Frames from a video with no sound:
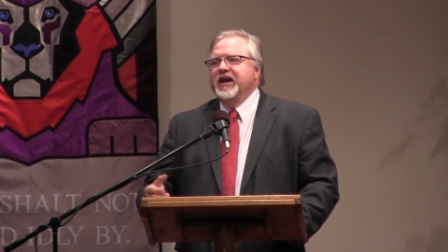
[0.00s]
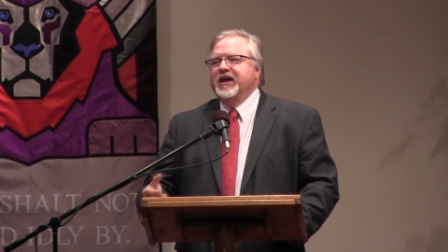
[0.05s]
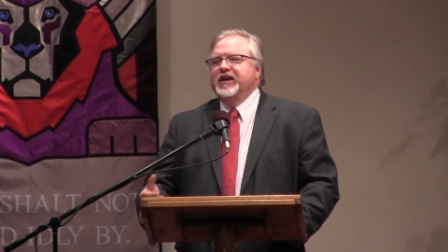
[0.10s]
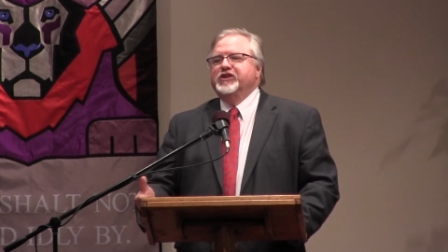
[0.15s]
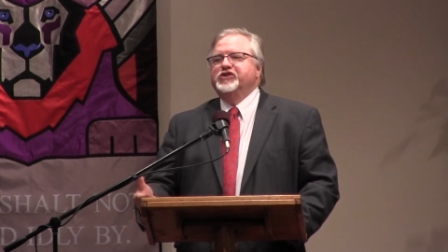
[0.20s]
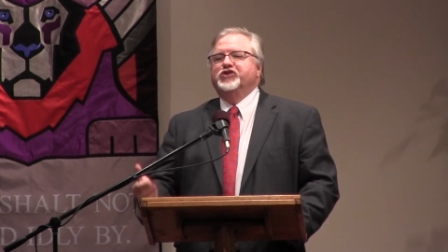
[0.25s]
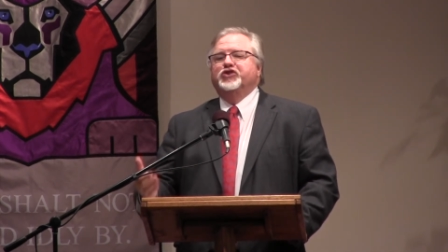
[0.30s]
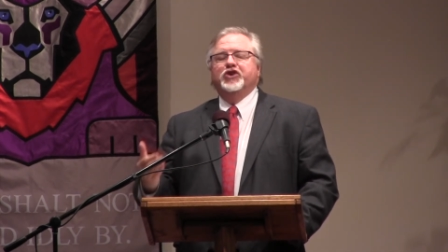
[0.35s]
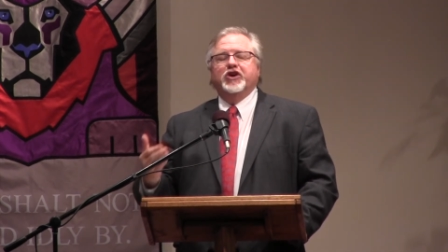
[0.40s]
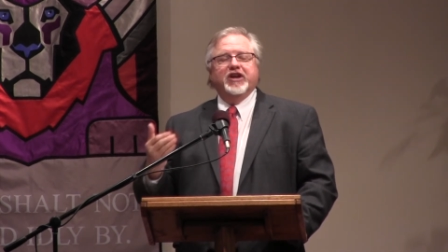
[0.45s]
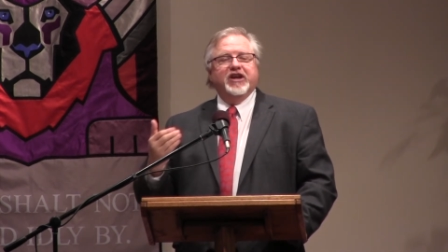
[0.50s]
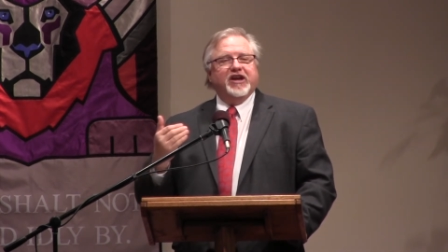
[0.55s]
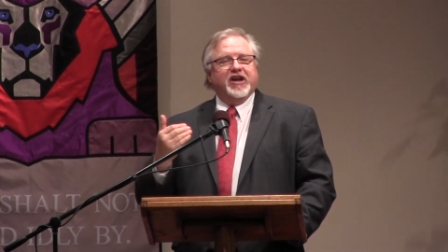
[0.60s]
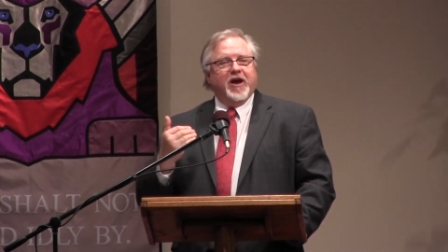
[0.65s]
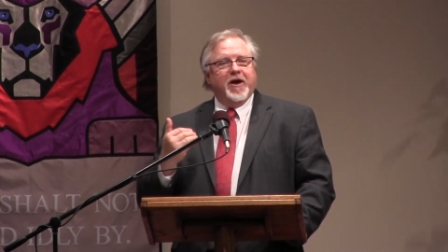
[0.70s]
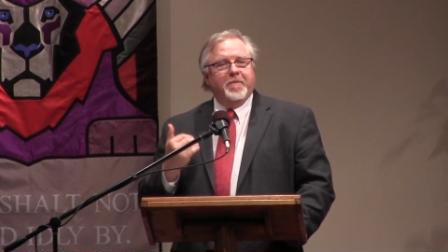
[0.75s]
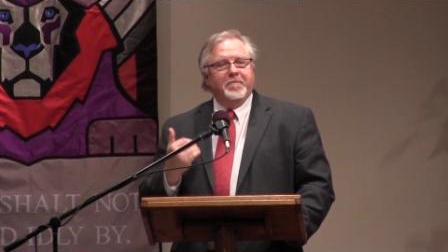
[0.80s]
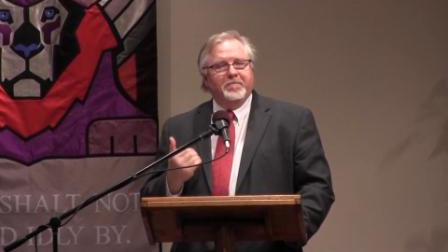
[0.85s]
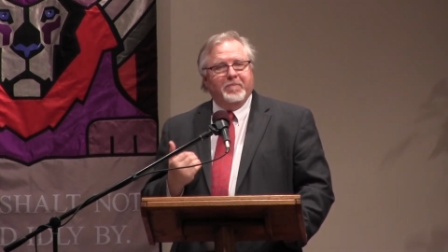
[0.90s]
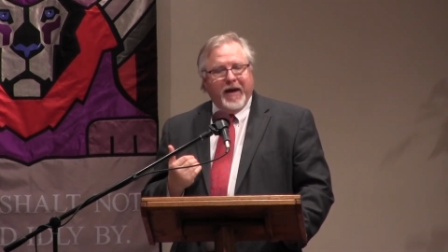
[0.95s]
is going to
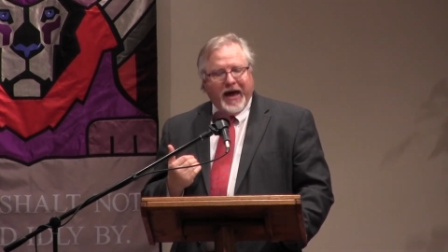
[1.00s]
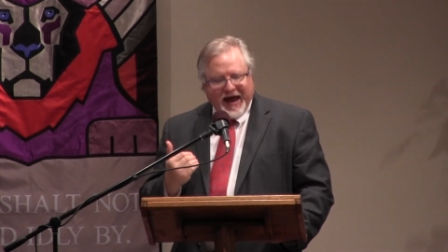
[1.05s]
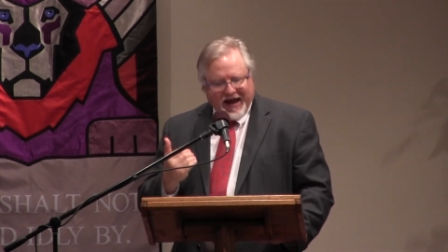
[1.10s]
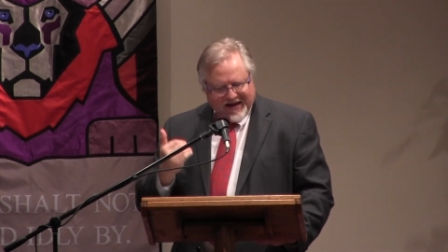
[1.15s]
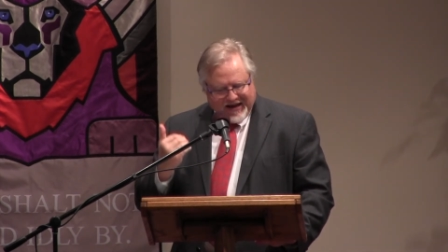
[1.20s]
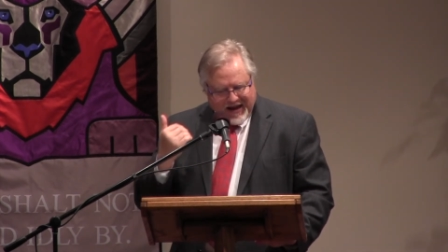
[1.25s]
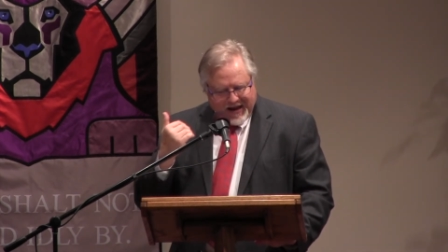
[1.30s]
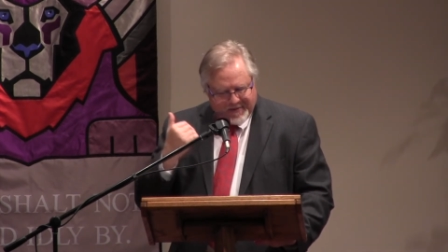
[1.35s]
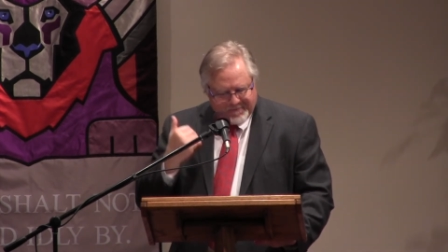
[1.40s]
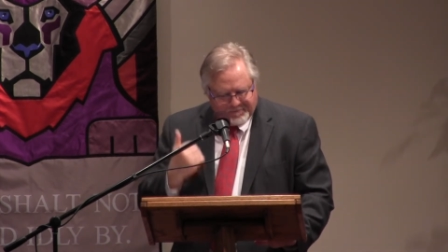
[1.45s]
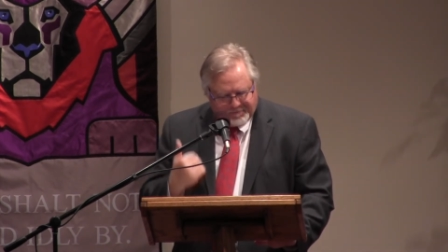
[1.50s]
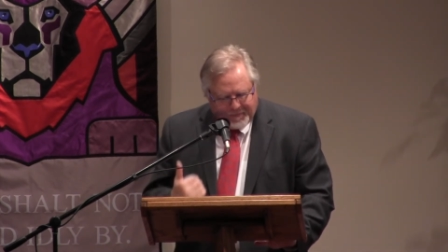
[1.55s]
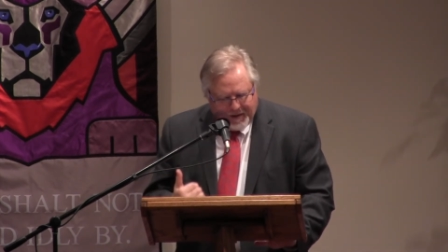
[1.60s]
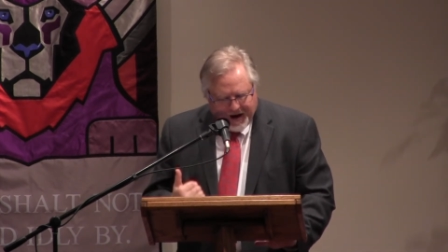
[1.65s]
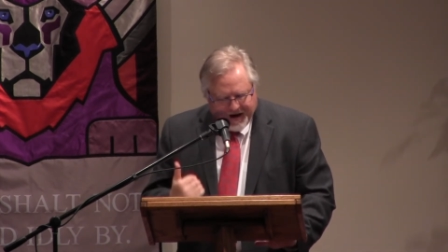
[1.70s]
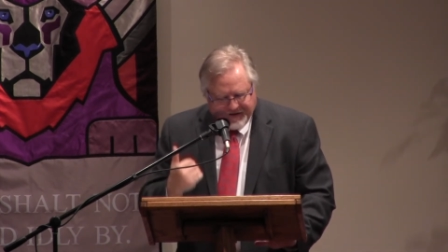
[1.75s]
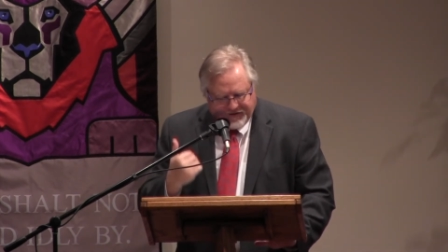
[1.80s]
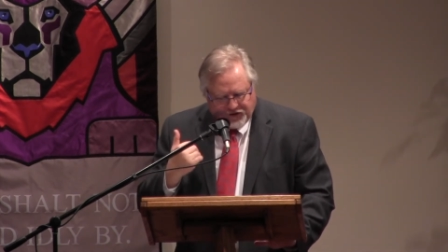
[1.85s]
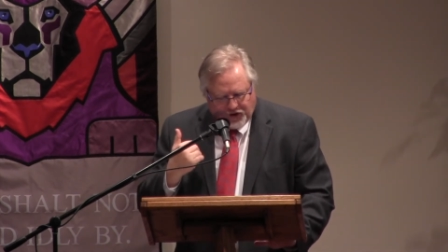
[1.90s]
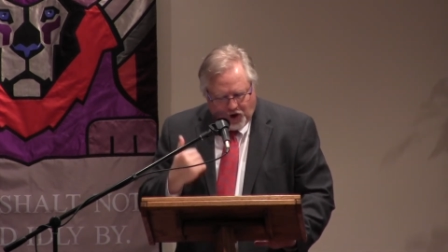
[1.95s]
come back and
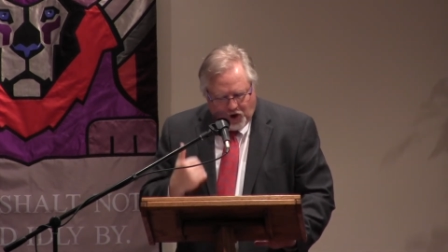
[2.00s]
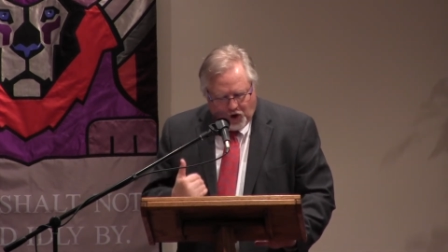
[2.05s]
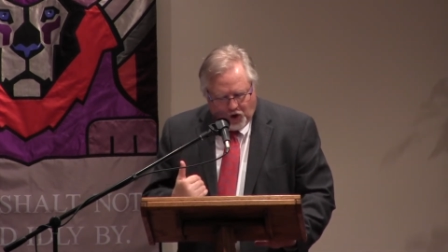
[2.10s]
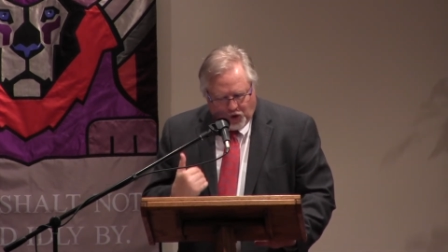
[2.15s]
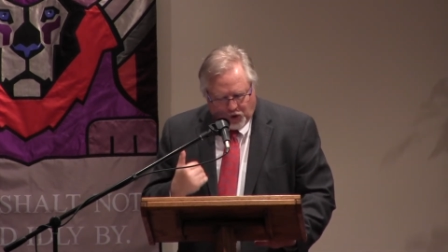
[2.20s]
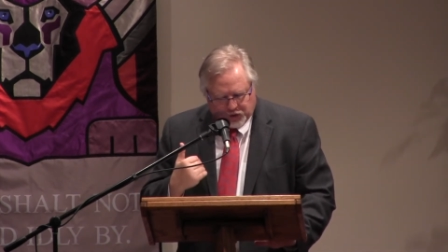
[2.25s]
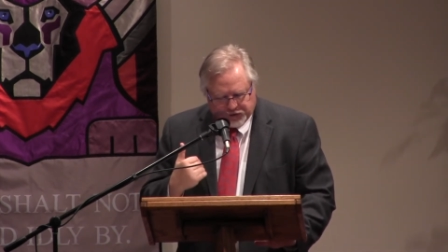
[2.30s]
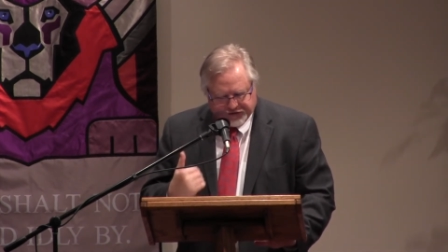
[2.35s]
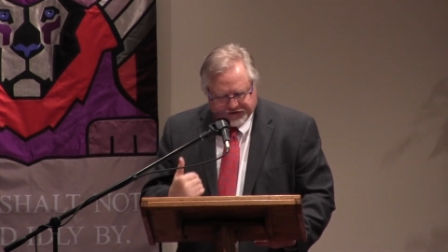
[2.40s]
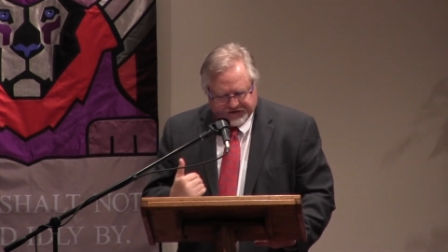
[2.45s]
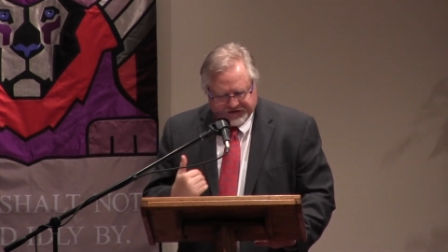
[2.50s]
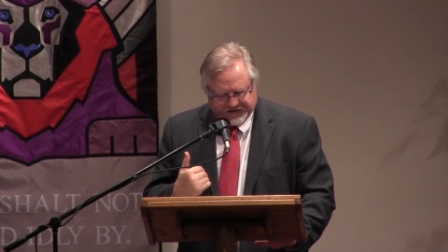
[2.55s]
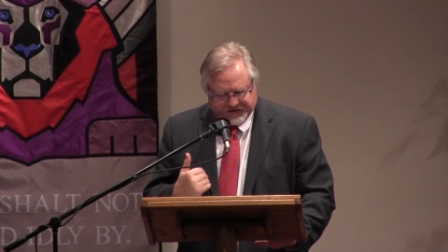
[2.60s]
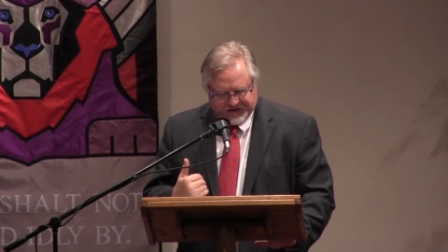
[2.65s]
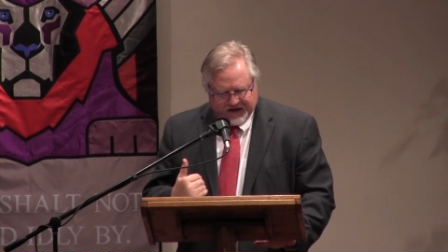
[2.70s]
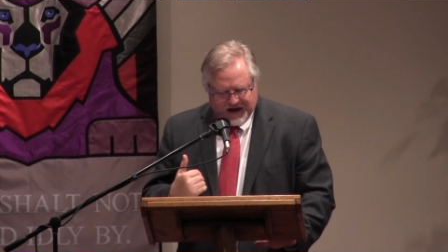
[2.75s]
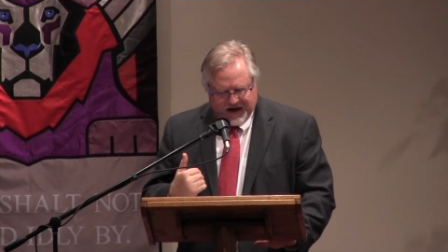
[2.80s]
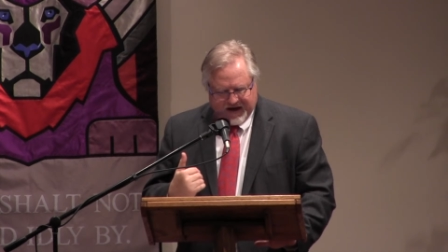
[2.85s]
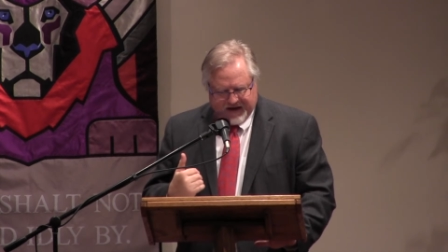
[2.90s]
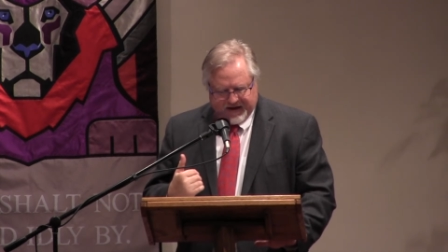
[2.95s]
bite the whole
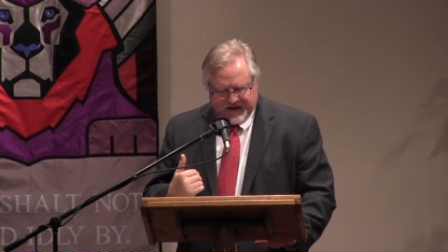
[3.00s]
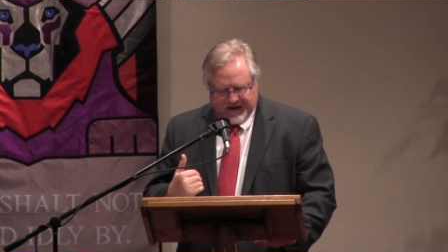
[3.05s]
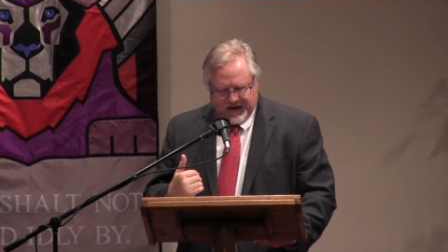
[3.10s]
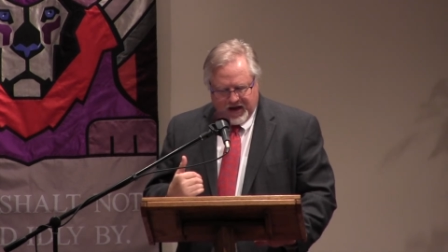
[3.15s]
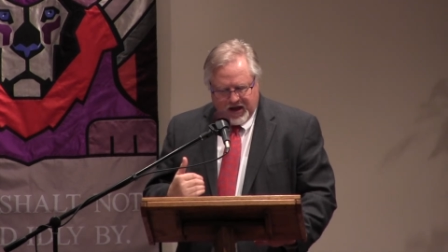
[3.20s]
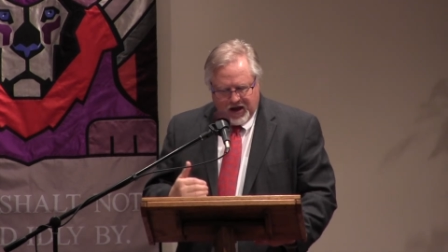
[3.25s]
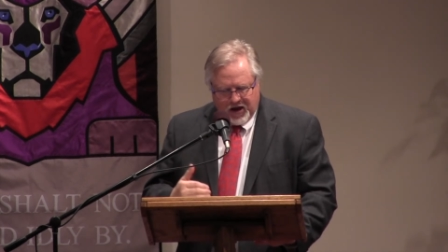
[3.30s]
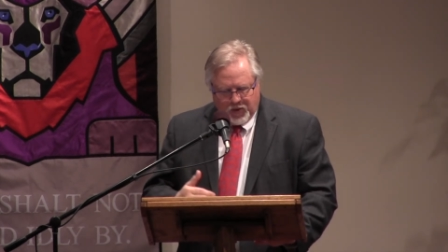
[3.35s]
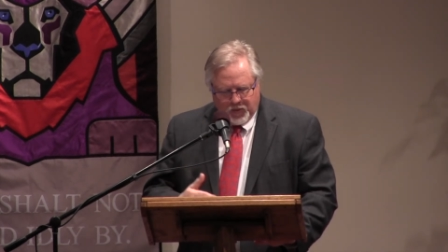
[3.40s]
society